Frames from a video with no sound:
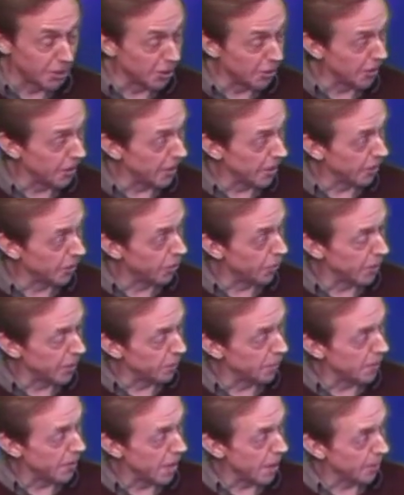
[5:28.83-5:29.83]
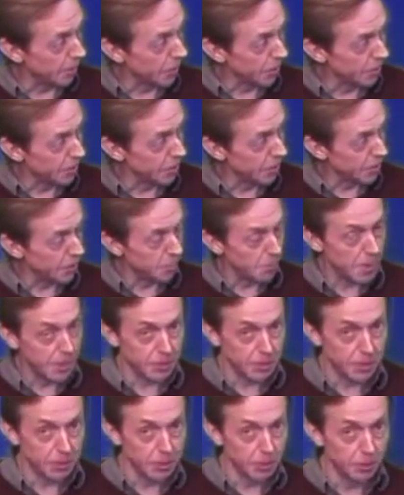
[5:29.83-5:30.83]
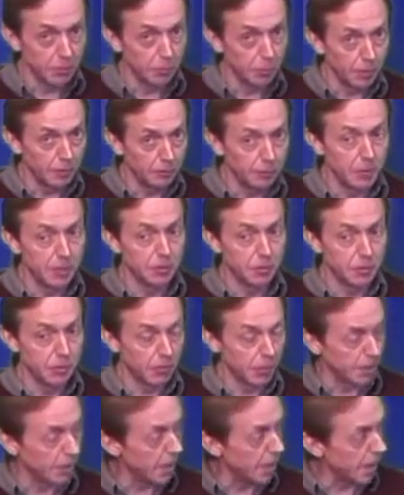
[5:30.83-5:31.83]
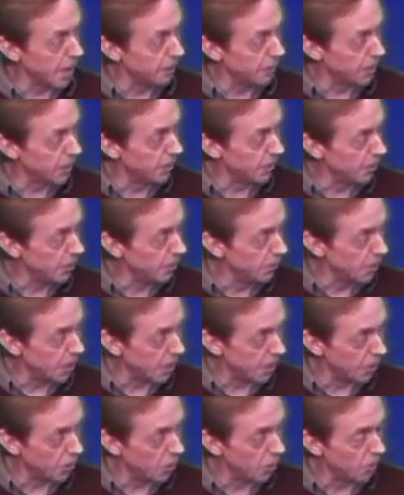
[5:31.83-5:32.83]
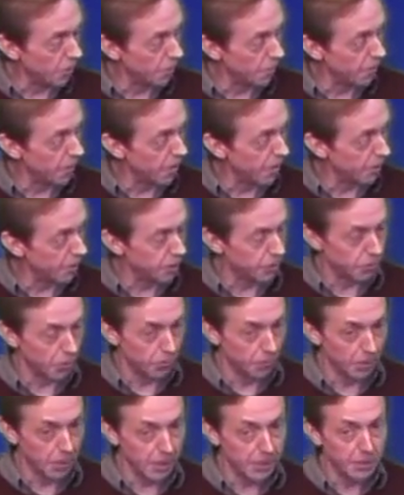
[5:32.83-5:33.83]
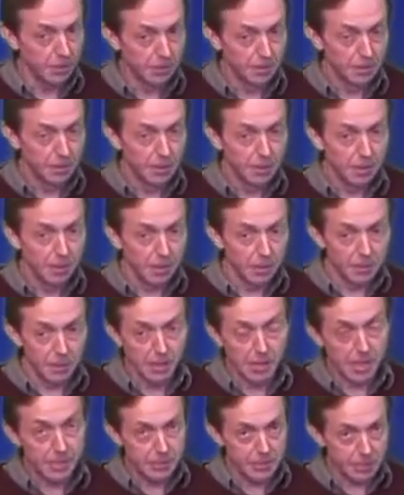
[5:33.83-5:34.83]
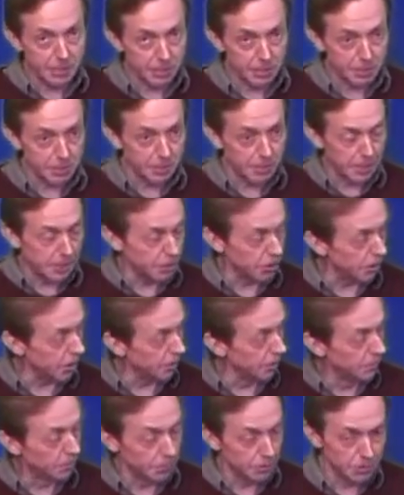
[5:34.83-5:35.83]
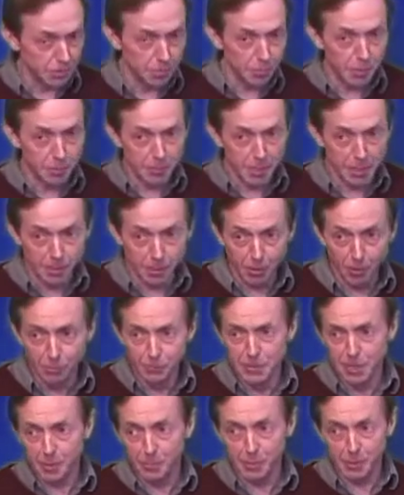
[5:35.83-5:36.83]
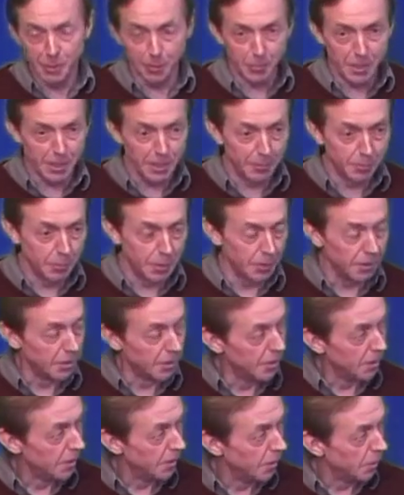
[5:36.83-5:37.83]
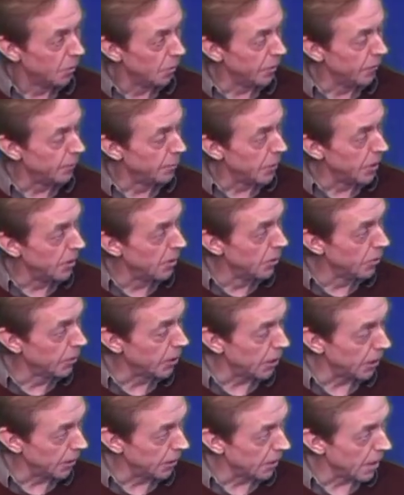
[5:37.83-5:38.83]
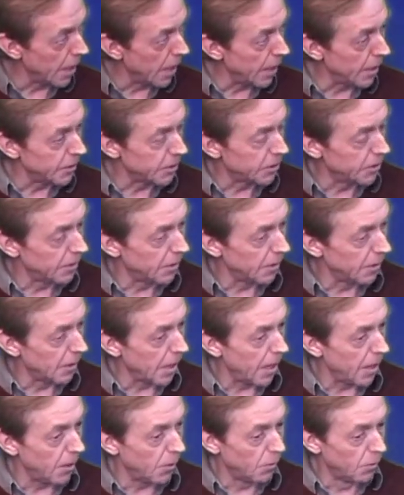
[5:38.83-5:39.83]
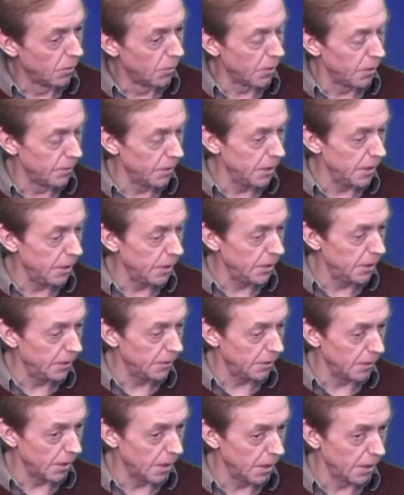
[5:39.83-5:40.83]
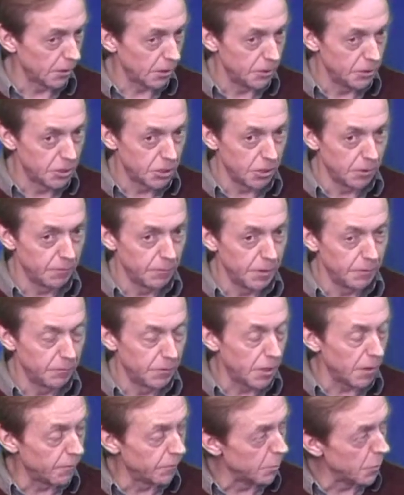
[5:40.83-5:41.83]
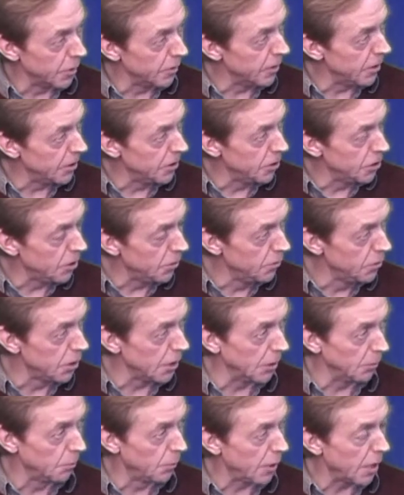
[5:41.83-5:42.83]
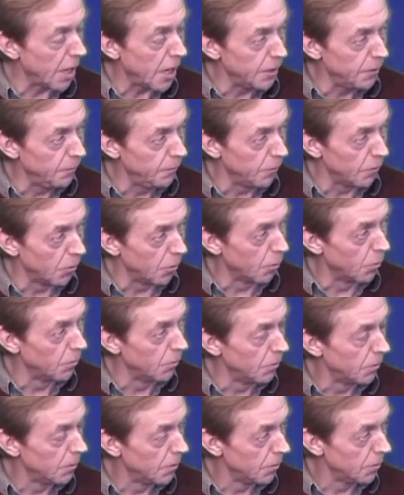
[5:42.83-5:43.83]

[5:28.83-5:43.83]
I certainly agree with that, because it's a message that we've been trying to get out in the UK column very strongly. And the latest edition, which I might be able to hold up in a minute, but we've been looking at how the Conservative government is using behavioural